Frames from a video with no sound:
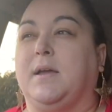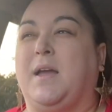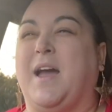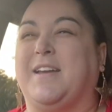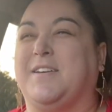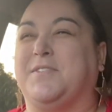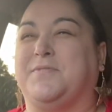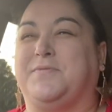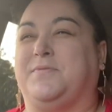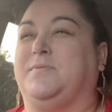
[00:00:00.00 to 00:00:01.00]
kind
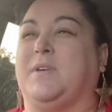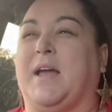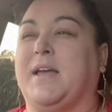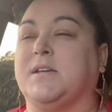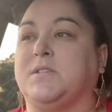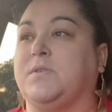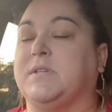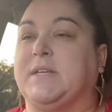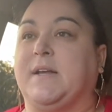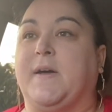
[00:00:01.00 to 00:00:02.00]
of, I guess you
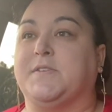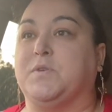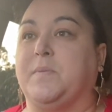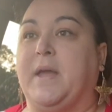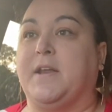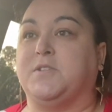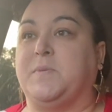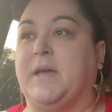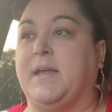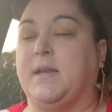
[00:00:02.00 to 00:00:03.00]
could say, classroom
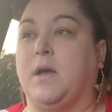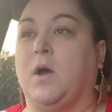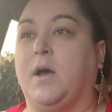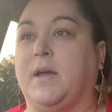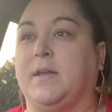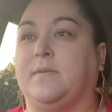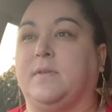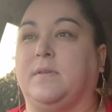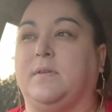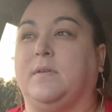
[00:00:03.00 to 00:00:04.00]
management
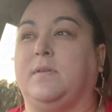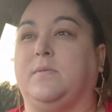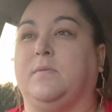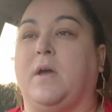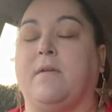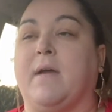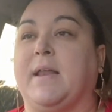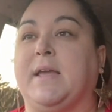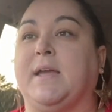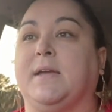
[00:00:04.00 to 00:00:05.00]
on
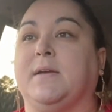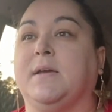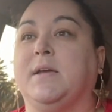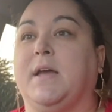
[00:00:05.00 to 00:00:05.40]
iReady